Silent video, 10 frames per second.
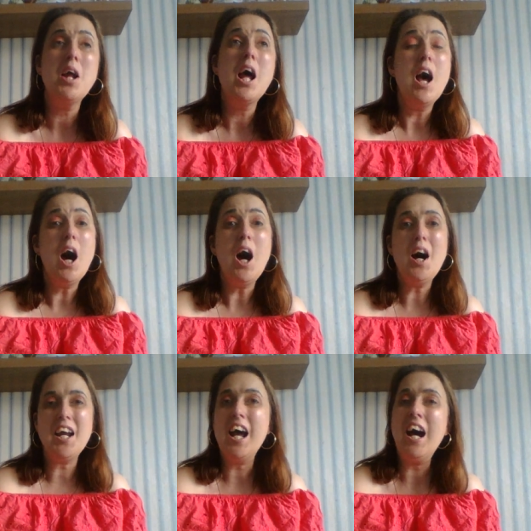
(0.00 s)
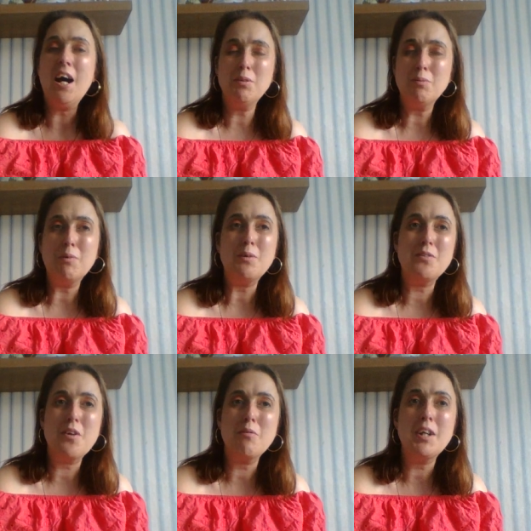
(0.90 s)
Hi, how are you all
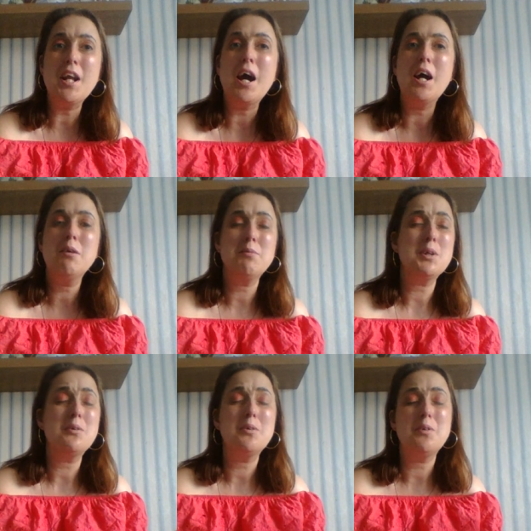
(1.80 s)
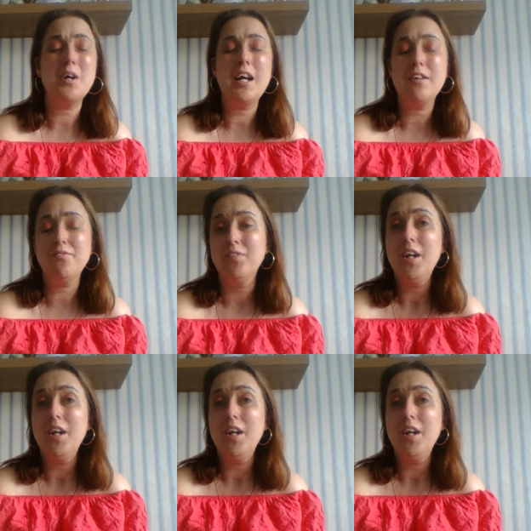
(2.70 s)
doing? I hope you're uh,